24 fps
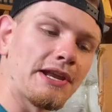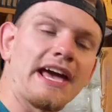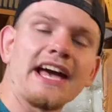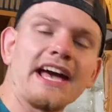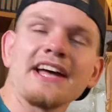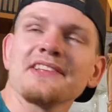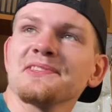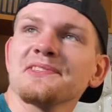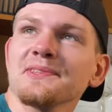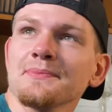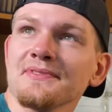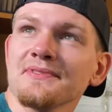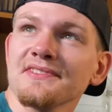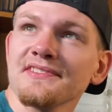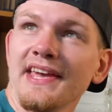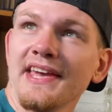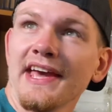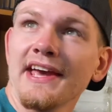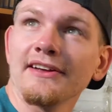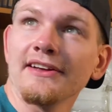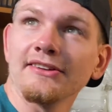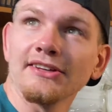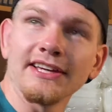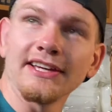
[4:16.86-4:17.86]
to add some
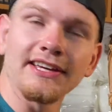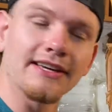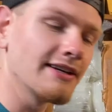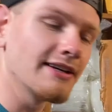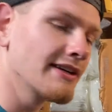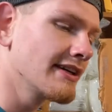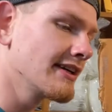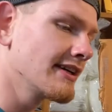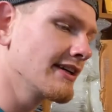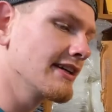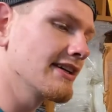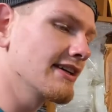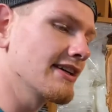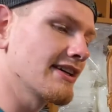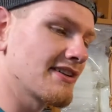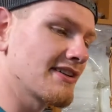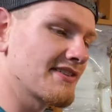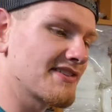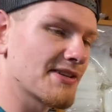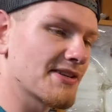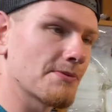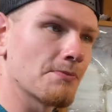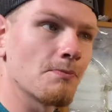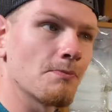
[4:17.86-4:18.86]
scaling. And
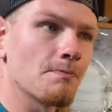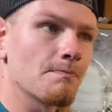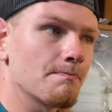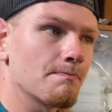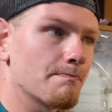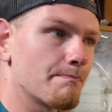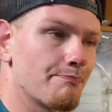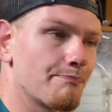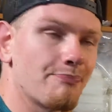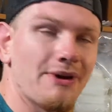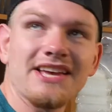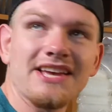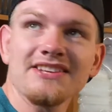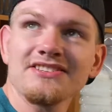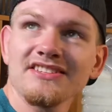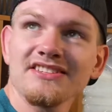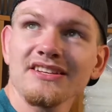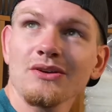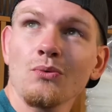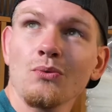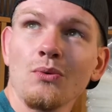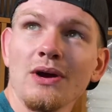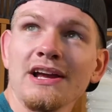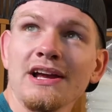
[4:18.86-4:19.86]
some basic
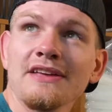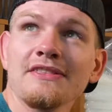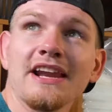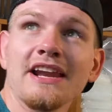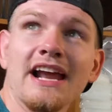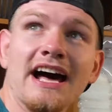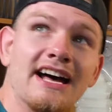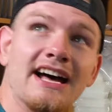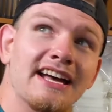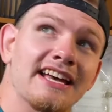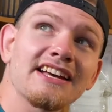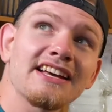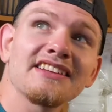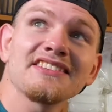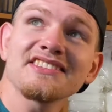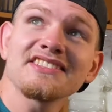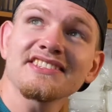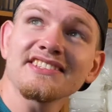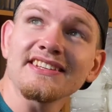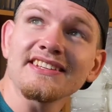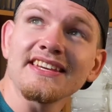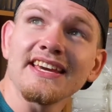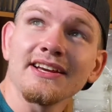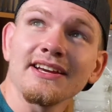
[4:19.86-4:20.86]
way that I add
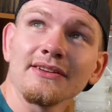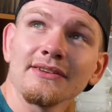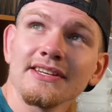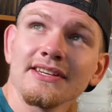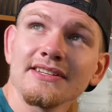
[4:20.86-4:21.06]
scaling to my